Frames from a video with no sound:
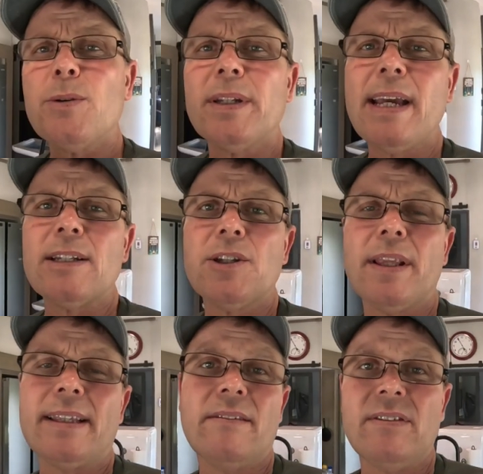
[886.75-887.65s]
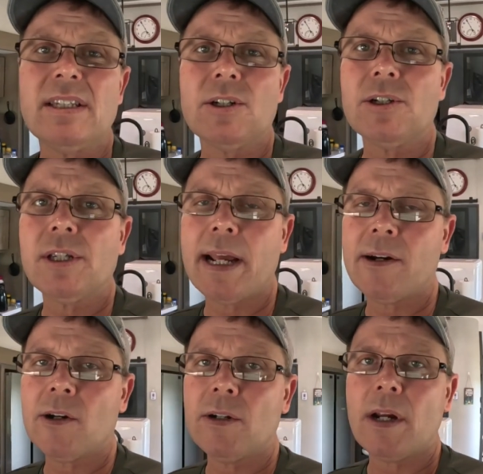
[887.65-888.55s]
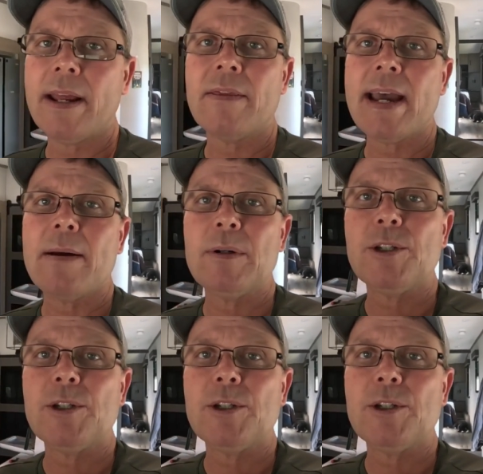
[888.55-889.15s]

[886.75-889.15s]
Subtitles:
could get to like the visitor center and that,